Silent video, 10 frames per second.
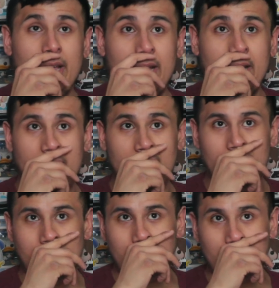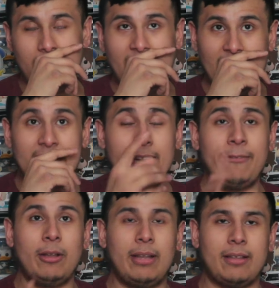But it kind of
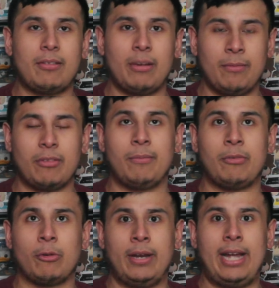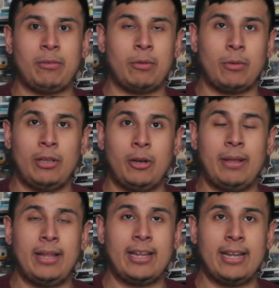felt like some story aspects were a little
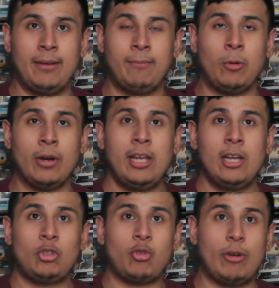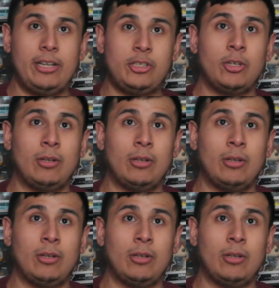bit, like, kind of more traditional,